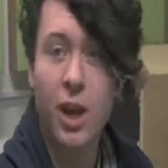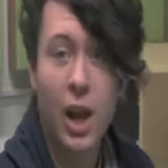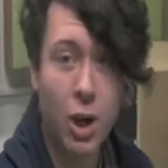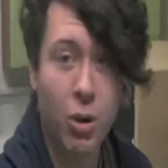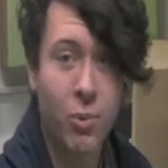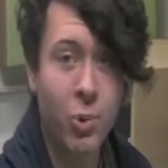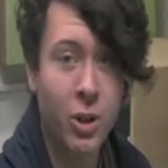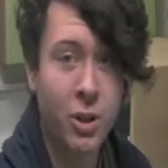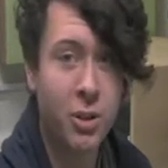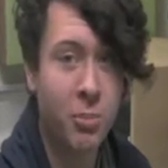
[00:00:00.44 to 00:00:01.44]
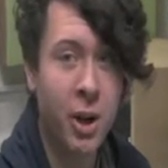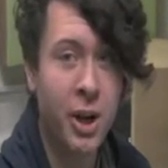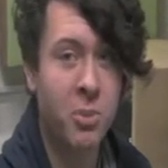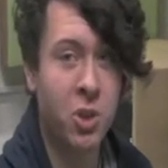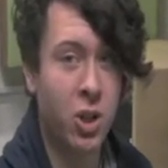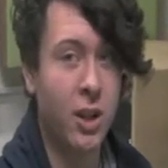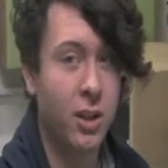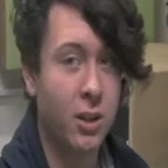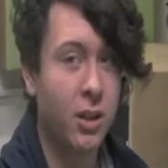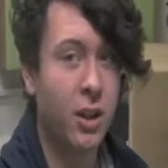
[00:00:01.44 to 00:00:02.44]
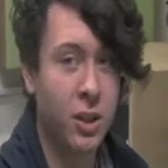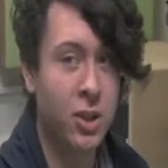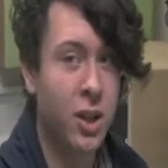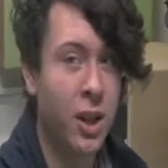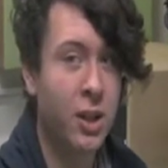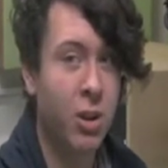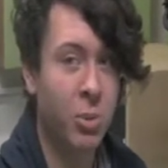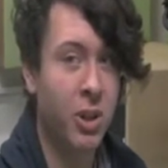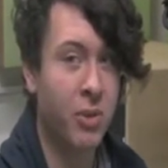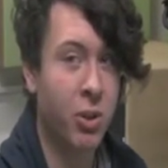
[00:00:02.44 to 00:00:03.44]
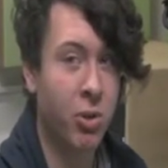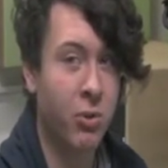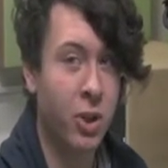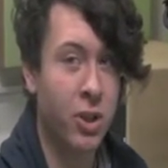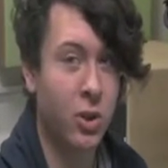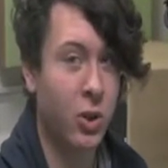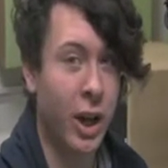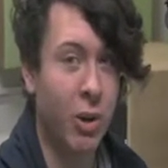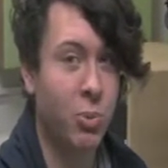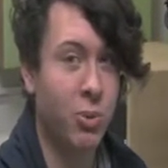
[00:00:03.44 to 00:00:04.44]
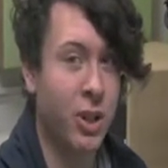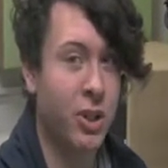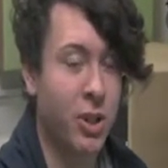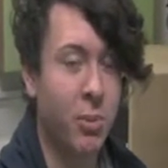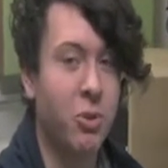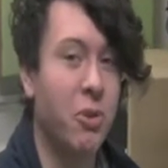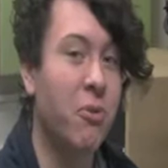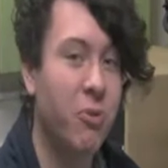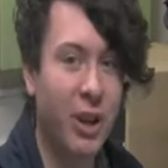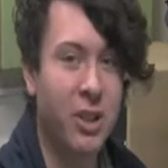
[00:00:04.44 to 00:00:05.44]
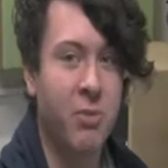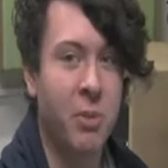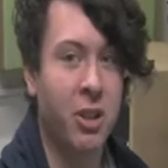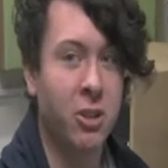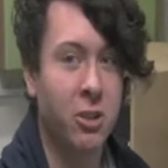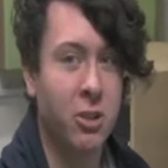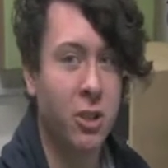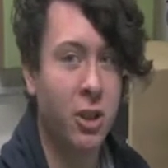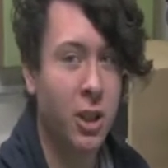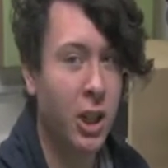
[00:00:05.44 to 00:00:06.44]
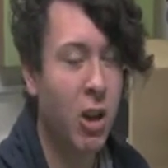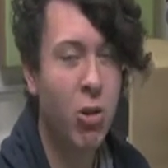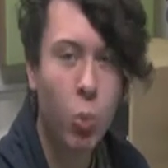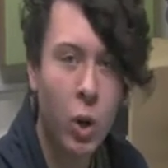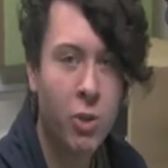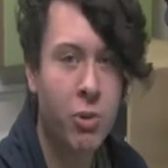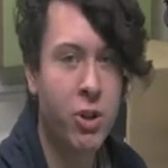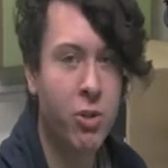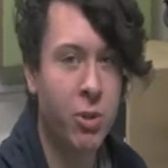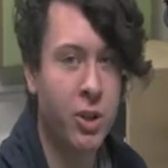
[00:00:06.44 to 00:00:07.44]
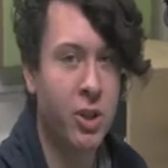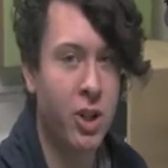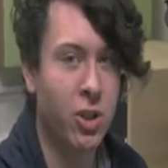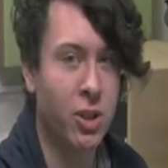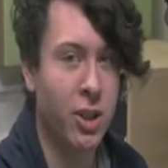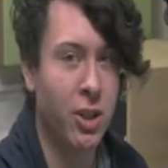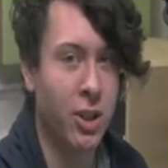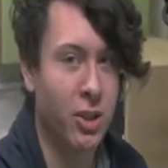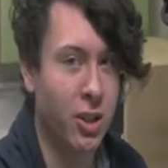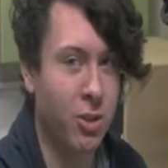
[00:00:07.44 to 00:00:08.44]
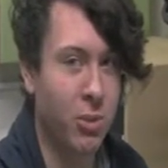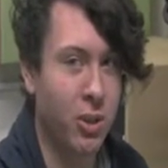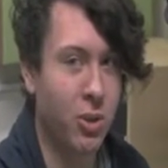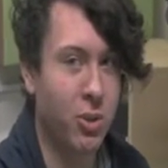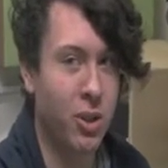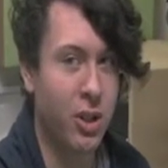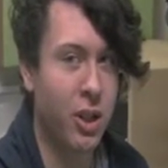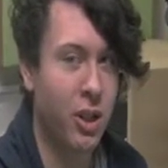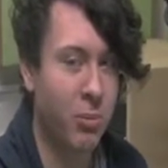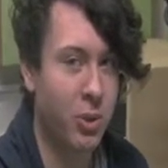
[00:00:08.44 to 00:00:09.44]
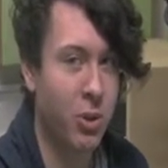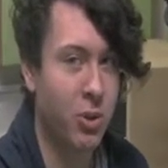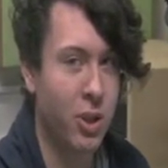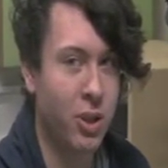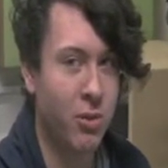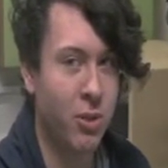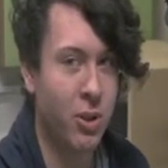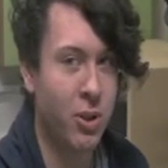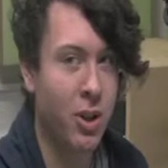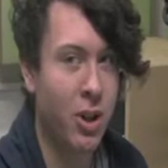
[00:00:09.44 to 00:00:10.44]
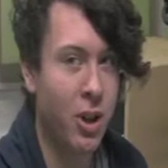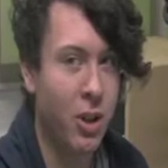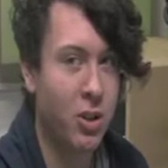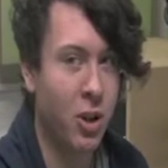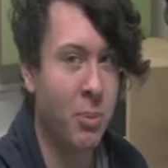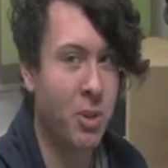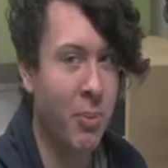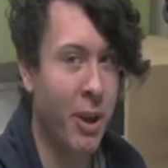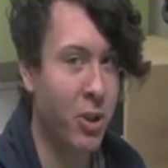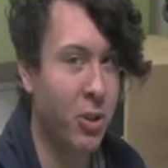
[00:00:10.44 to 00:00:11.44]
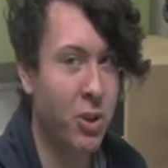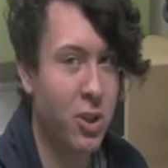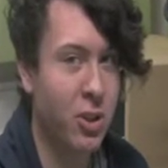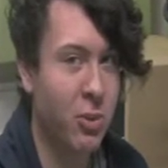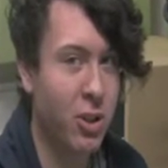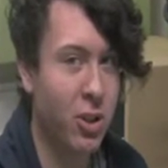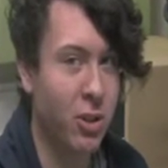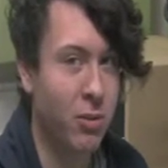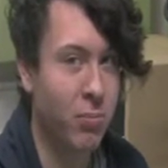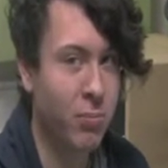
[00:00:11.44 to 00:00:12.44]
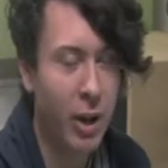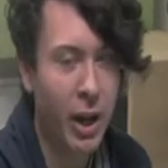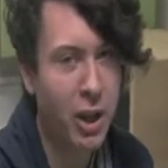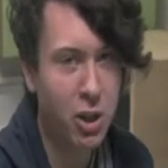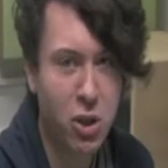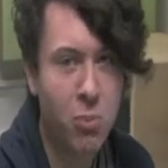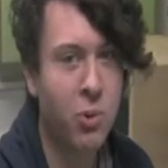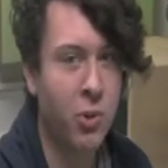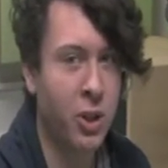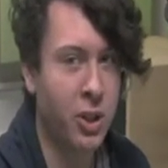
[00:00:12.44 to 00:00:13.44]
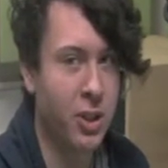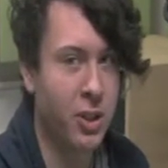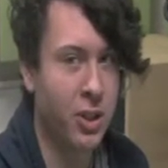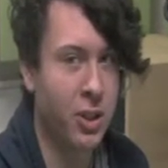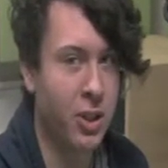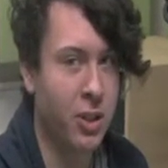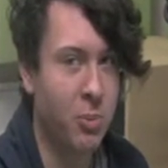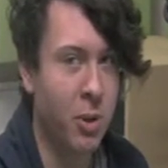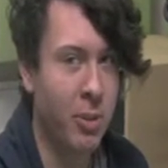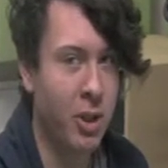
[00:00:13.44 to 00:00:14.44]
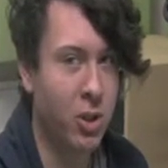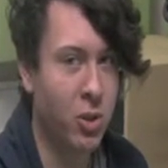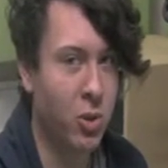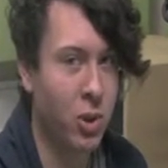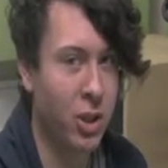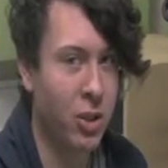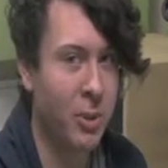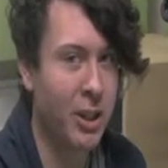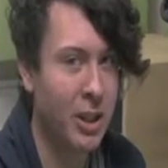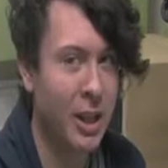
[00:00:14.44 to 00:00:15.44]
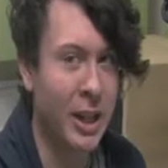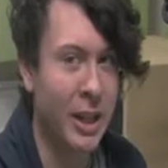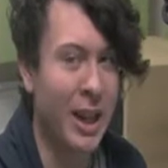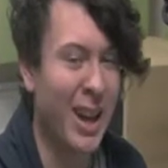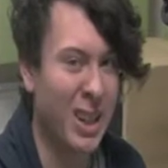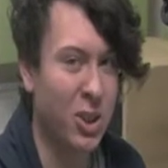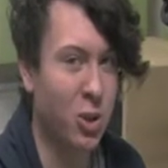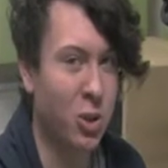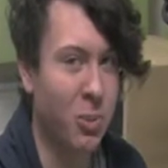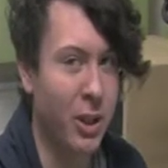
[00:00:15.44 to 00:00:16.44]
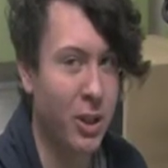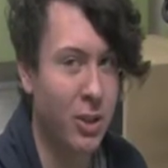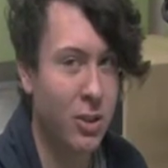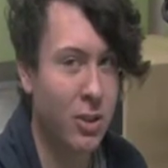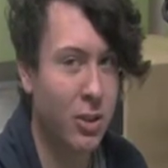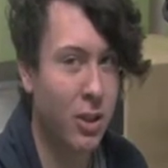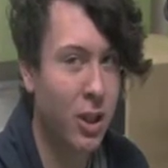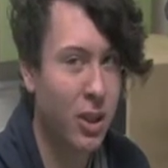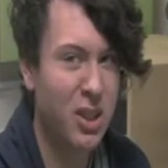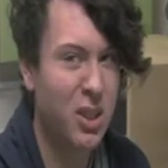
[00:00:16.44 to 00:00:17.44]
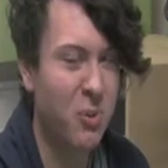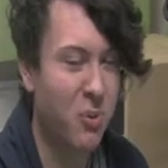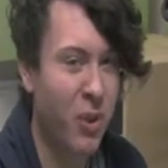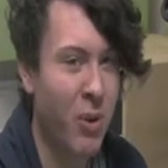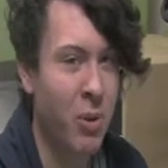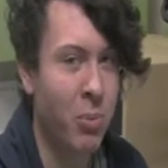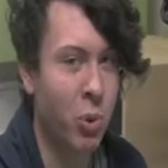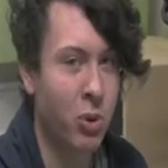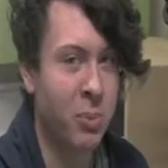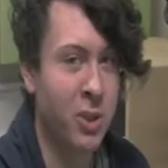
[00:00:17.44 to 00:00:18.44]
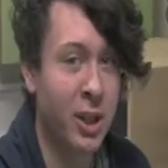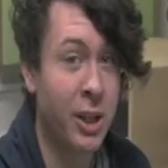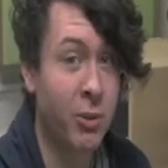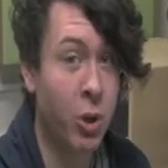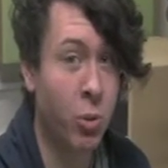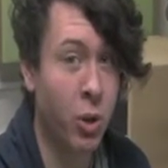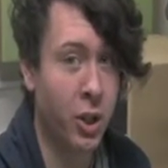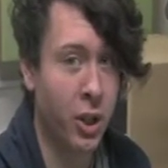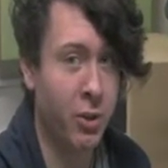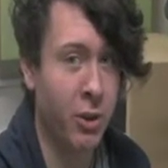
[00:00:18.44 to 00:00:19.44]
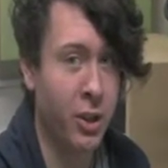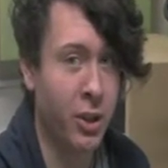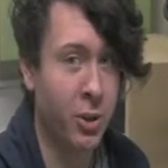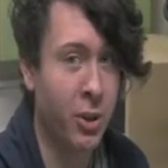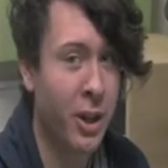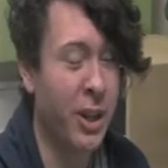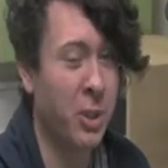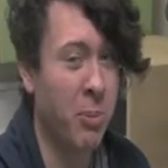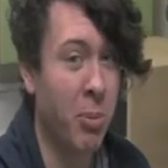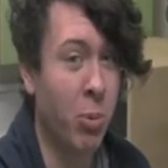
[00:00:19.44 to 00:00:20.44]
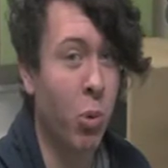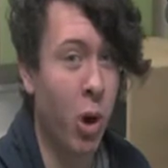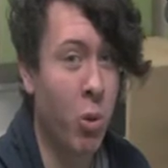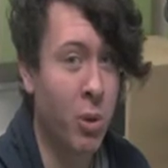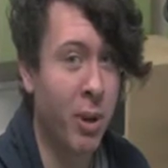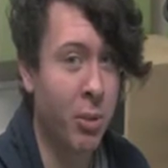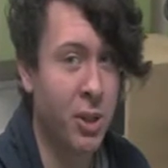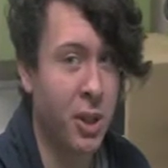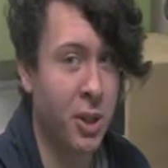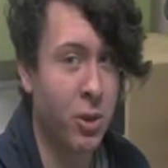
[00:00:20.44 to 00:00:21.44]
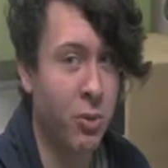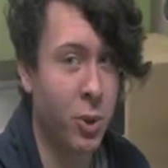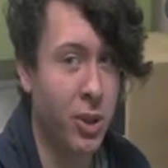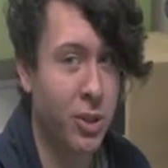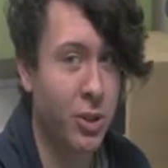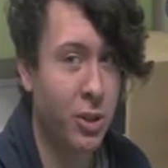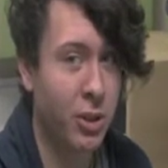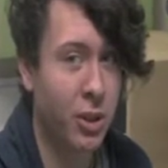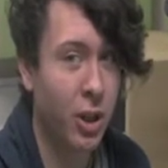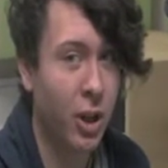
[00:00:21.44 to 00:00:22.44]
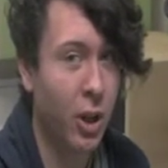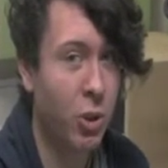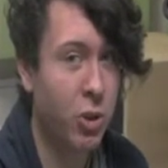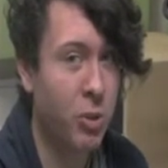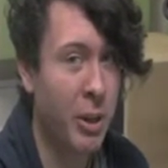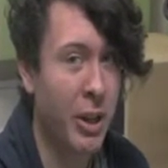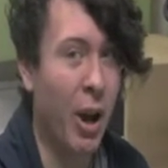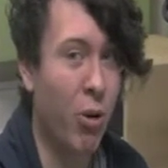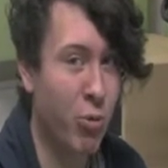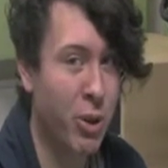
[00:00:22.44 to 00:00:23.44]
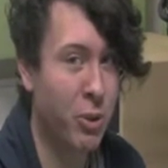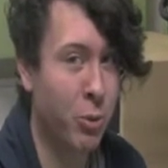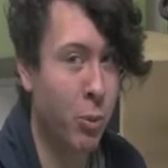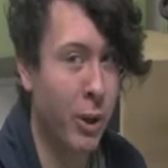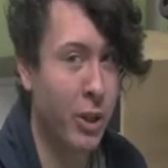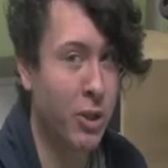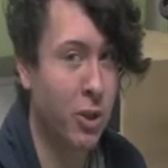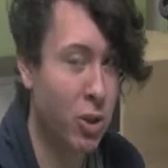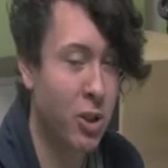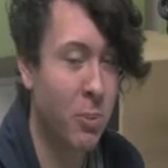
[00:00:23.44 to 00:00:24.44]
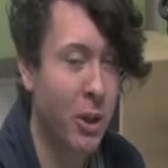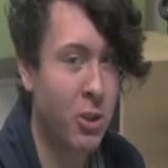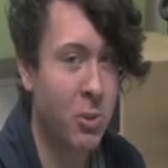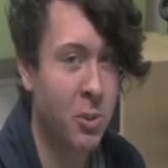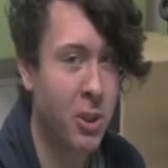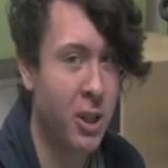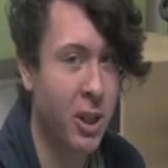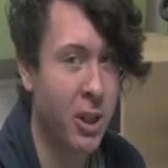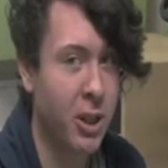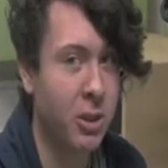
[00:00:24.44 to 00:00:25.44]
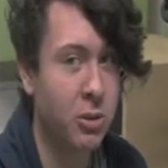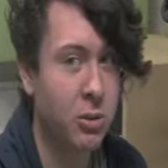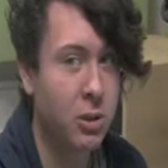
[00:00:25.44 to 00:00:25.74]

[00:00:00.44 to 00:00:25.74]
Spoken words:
Hello everyone, my name is Jake, and today I'll be giving you advice on how to present in the most effective manner. There are a wide range of presentation techniques that can be used, and they can be used at different times depending on the situation. An example of one of these techniques is by making sure that you speak clearly and at a good pace. This is very important, particularly if you are working in radio, as people will only be able to hear your voice. You should speak at a reasonable pace, such as the pace I'm speaking at now.